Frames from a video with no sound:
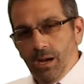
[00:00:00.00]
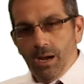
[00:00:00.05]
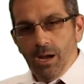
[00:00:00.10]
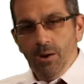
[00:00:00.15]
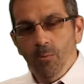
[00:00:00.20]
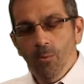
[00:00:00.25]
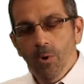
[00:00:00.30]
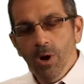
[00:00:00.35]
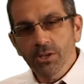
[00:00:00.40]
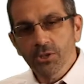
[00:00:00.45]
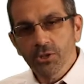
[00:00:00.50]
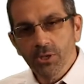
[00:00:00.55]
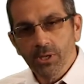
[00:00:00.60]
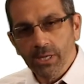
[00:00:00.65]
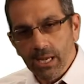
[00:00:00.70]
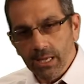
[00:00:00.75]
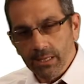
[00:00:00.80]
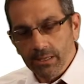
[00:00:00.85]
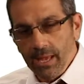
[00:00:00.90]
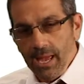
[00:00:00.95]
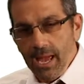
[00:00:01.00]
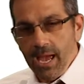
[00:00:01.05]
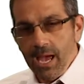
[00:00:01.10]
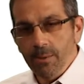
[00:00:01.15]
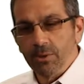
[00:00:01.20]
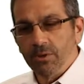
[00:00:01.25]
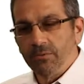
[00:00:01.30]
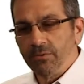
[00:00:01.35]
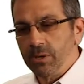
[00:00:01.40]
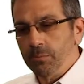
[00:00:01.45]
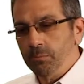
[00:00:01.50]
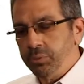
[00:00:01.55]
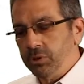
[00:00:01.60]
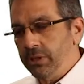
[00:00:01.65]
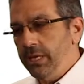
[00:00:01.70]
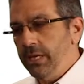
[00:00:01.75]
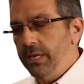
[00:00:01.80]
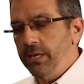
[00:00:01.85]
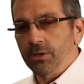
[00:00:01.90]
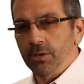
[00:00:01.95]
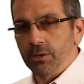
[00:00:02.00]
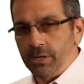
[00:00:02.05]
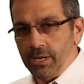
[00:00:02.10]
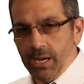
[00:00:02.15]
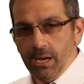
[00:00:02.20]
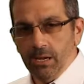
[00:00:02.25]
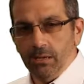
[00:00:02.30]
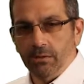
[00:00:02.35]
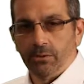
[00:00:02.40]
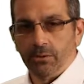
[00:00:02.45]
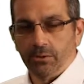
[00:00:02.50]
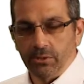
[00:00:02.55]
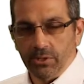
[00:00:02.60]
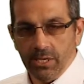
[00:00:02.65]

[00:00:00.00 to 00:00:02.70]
I want you to get in the habit of completing your calendar